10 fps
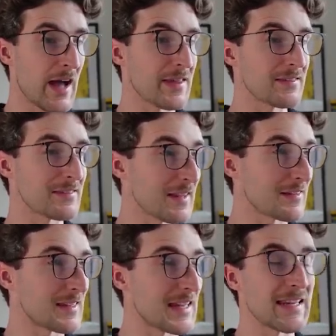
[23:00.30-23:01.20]
and there's
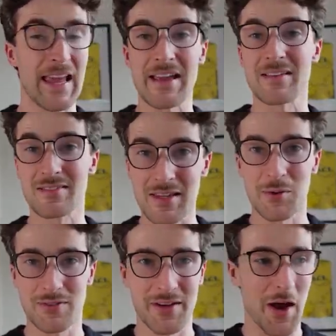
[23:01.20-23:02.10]
16k
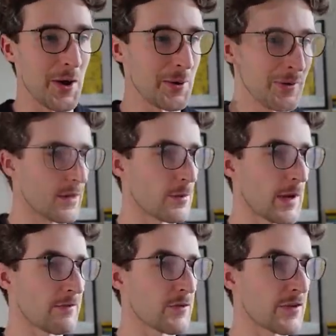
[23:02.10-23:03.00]
still to go. So we
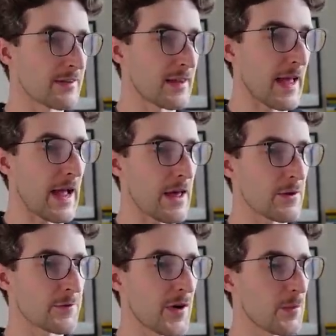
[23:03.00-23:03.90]
have a reset at
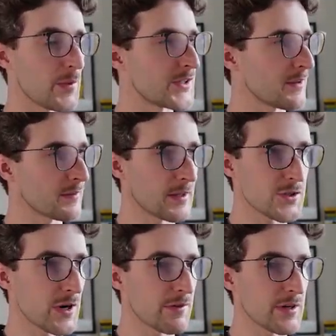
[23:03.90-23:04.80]
the front. We're just going
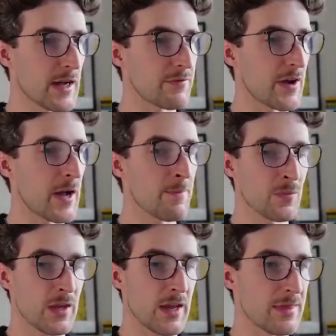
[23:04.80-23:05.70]
to try and recover
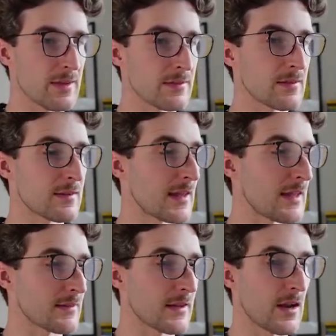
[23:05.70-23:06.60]
in this
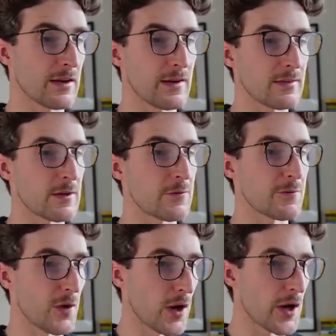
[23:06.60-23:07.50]
descent, and like I said,
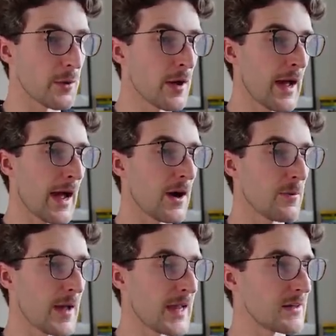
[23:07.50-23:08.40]
follow
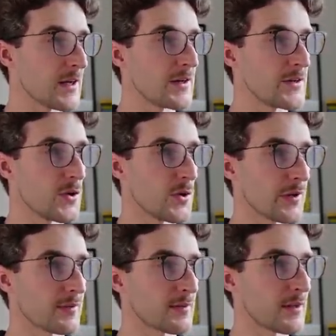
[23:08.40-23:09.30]
Almeida and
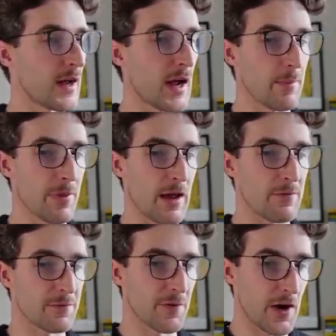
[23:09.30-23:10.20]
Jorgenson up that
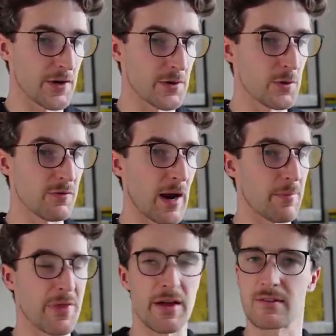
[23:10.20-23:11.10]
final
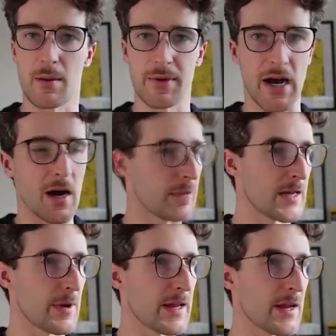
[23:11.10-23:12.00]
ramp that is coming up.
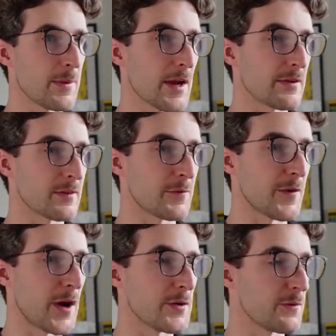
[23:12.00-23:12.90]
Anyway, here we go. It's the
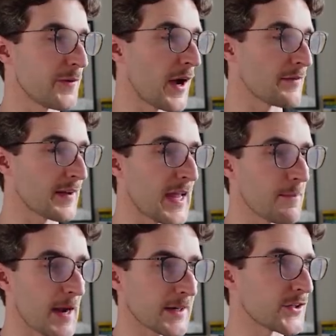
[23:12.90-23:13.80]
final
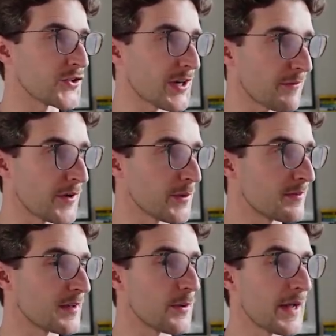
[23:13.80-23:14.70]
5k. Magnus Sheffield
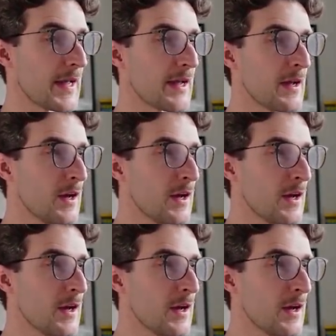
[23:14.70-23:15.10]
still here